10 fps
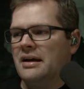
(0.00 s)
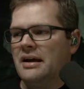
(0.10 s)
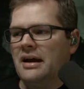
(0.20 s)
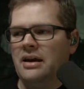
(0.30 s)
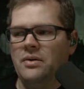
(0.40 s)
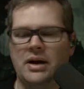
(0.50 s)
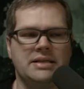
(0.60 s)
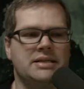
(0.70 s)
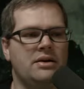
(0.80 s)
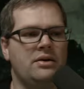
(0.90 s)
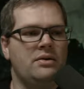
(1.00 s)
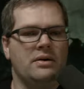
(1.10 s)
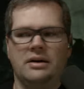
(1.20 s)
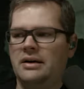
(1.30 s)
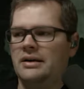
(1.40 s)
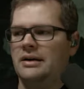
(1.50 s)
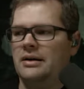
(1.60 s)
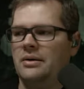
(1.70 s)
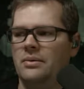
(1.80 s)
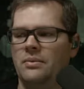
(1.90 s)
Anyway, so
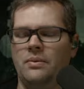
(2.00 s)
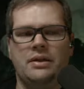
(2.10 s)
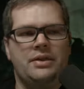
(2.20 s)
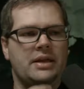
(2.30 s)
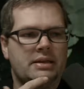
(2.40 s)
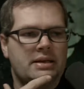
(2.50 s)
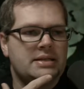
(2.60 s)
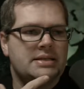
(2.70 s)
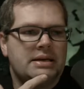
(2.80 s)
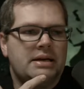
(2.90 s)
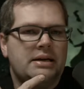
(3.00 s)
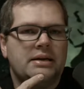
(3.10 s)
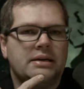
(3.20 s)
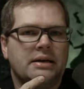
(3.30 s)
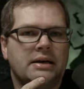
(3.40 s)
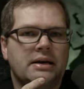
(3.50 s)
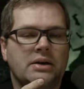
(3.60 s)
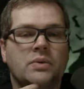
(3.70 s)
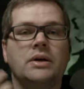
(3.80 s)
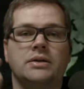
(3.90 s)
one thing that
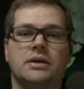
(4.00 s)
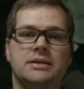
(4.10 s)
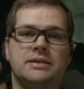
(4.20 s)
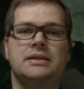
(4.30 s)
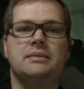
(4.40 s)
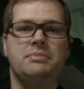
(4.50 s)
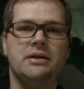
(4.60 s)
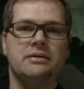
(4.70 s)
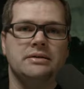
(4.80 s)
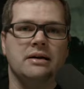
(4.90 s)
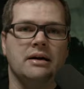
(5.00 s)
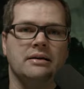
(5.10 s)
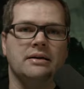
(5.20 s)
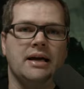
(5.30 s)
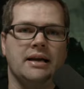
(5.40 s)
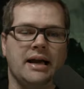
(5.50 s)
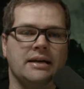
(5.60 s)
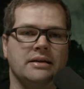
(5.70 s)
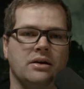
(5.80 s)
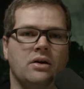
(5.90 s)
you will notice is that the beard is gone. That
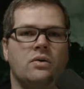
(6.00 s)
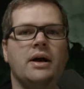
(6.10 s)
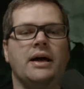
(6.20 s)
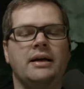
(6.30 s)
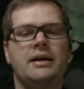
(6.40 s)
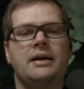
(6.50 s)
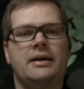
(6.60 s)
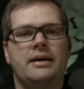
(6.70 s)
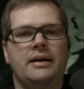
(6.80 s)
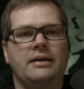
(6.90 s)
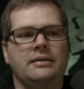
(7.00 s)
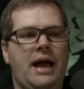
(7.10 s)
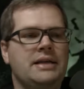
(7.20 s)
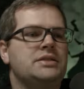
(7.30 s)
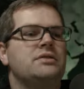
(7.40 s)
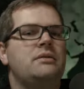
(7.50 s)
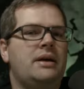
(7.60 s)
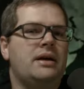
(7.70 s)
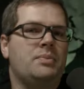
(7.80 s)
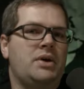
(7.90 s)
had to go away. Last stream,
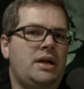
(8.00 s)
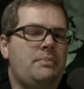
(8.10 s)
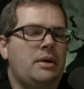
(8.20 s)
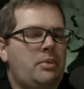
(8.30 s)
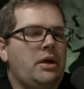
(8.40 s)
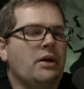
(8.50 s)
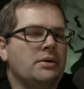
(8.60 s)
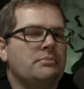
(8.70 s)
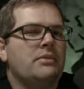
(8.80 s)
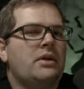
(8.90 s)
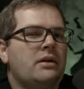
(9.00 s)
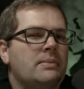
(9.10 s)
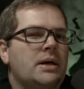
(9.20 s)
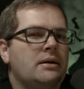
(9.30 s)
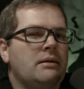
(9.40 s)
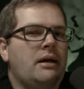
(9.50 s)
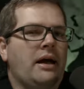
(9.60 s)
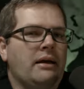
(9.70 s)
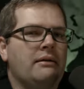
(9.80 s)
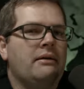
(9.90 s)
I had a pretty epic beard. I'm not going to
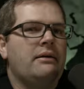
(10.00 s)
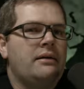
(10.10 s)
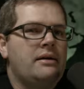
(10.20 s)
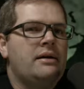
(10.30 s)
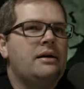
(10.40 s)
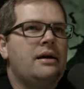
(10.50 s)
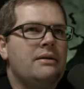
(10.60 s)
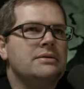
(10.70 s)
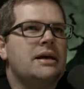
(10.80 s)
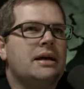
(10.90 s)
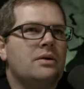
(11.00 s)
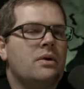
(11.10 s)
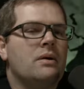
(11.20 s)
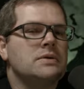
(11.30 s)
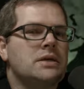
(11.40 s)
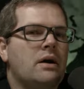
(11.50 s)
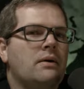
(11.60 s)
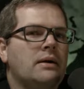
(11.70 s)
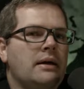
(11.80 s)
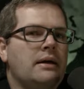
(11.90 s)
lie. I was liking where it was
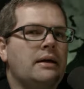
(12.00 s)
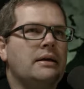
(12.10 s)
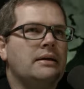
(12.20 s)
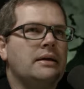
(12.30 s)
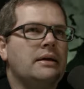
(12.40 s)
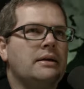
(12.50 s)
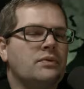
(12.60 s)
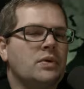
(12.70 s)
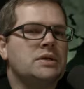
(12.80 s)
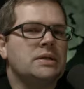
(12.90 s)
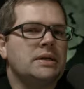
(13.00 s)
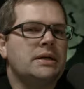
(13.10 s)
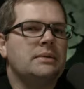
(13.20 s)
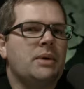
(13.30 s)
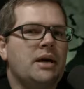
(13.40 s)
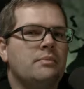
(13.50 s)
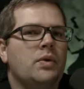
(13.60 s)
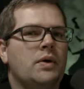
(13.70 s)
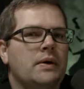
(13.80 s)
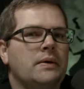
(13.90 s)
going, and unfortunately, my
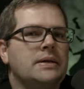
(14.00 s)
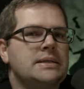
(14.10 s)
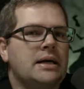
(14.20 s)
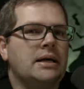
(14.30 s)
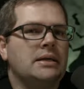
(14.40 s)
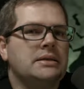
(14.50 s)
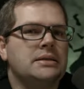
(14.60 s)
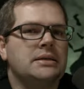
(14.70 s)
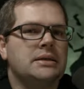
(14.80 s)
employer does not